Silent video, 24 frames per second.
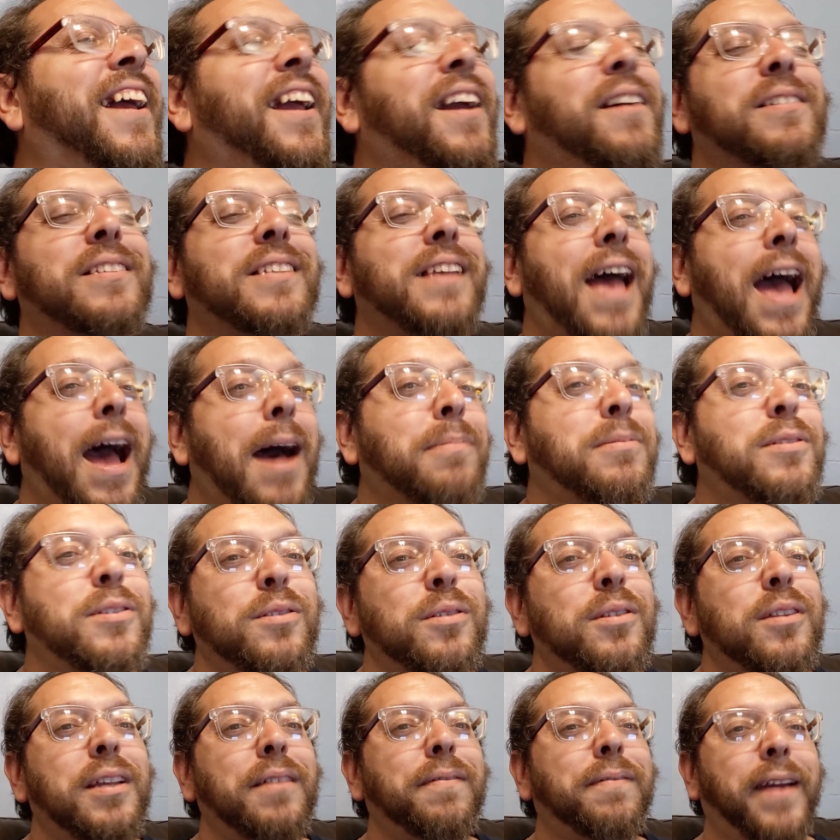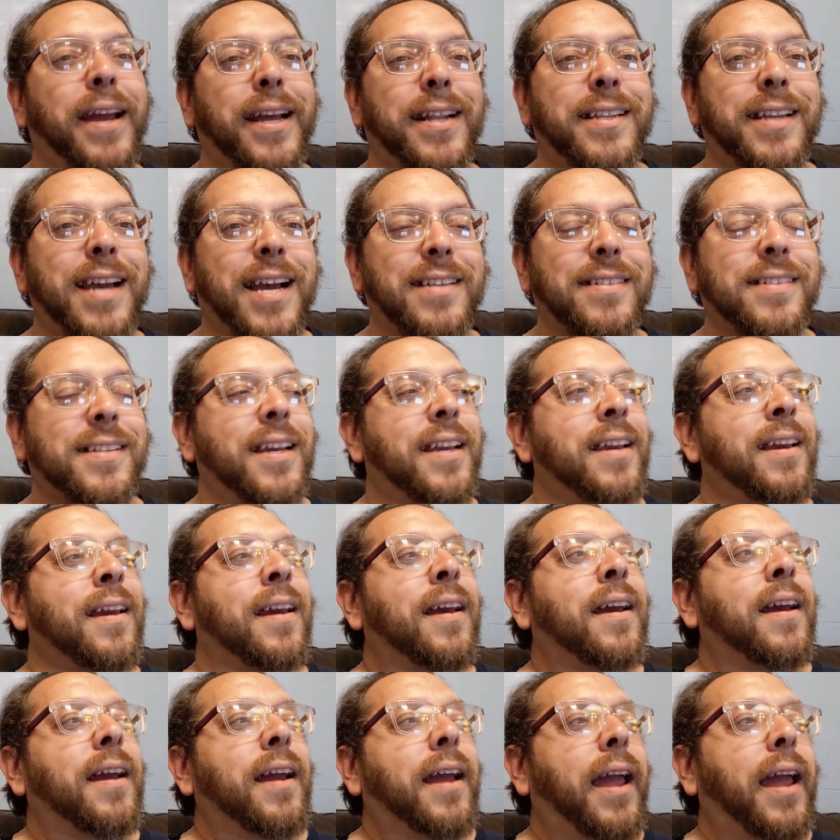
it was absolutely fantastic.